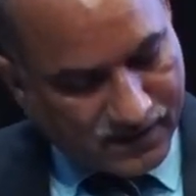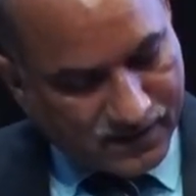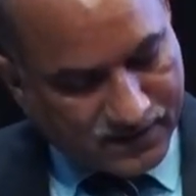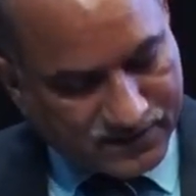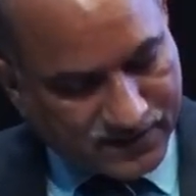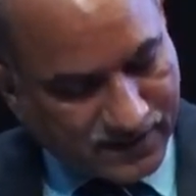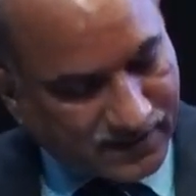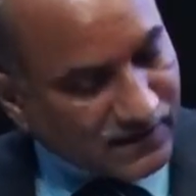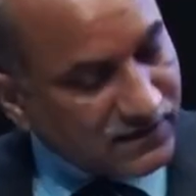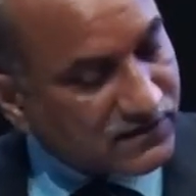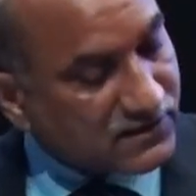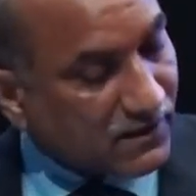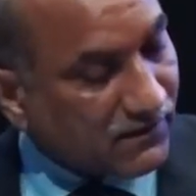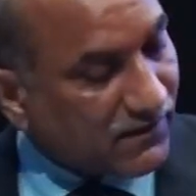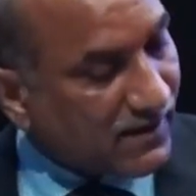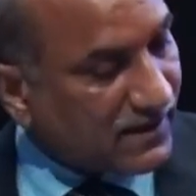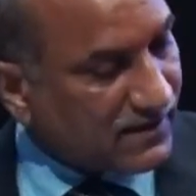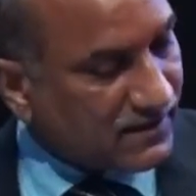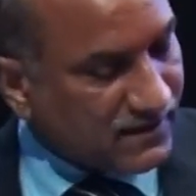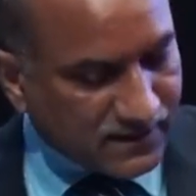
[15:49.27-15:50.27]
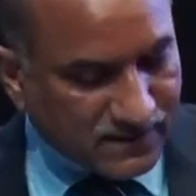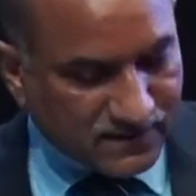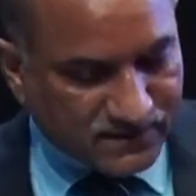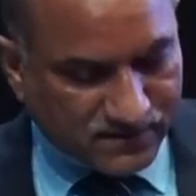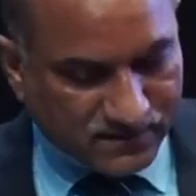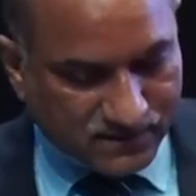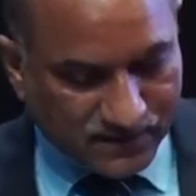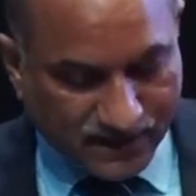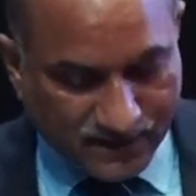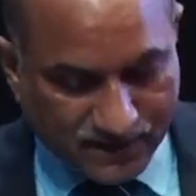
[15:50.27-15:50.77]
General Chauhan in
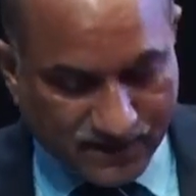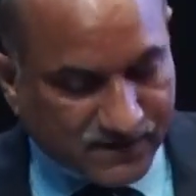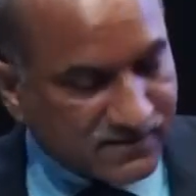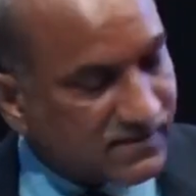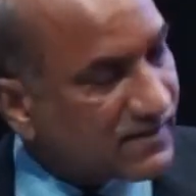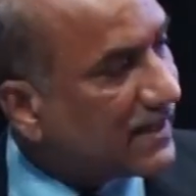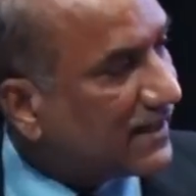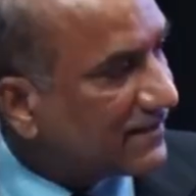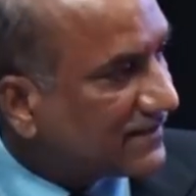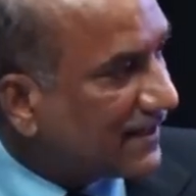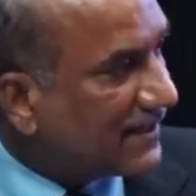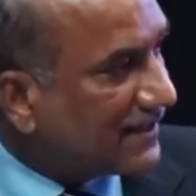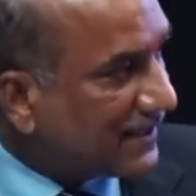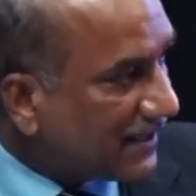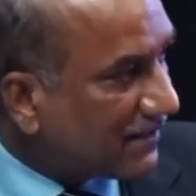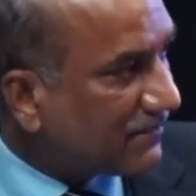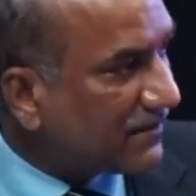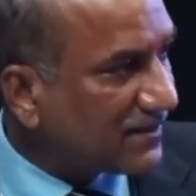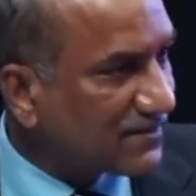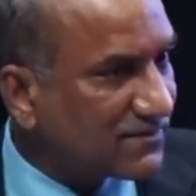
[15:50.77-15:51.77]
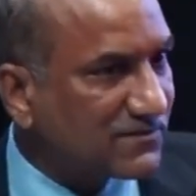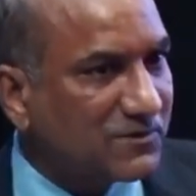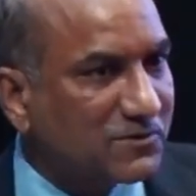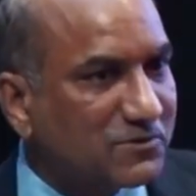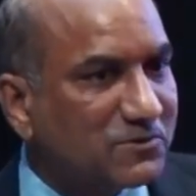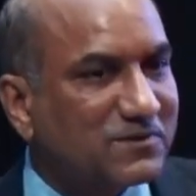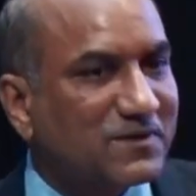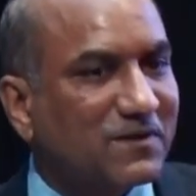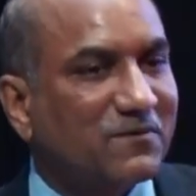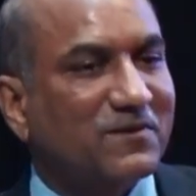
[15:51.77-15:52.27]
his address in SIDM has
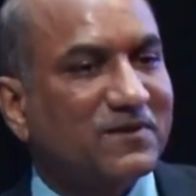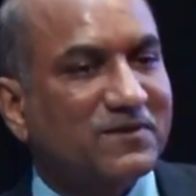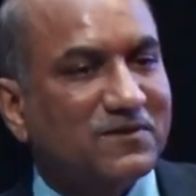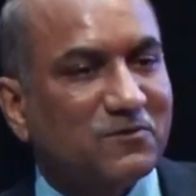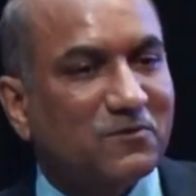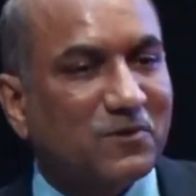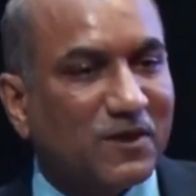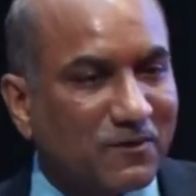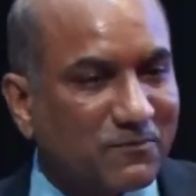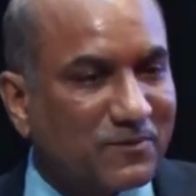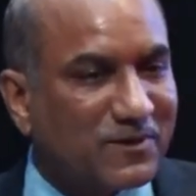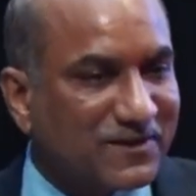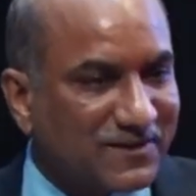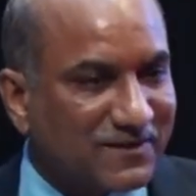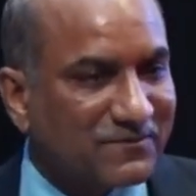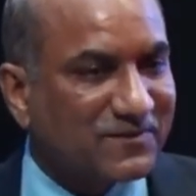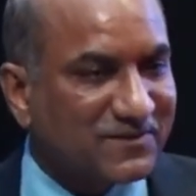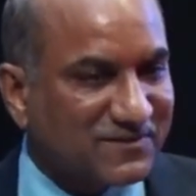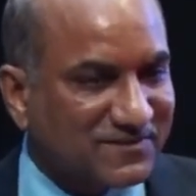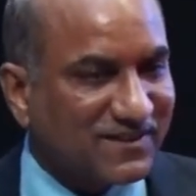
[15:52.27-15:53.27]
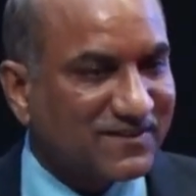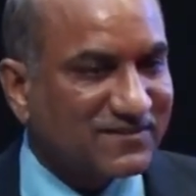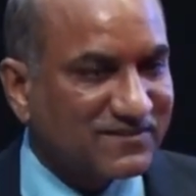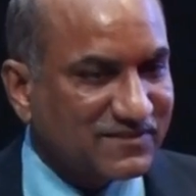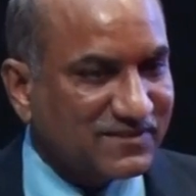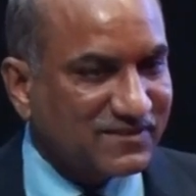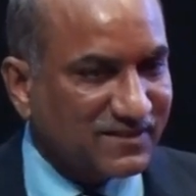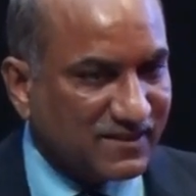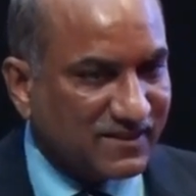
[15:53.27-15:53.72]
used the word collaborative research.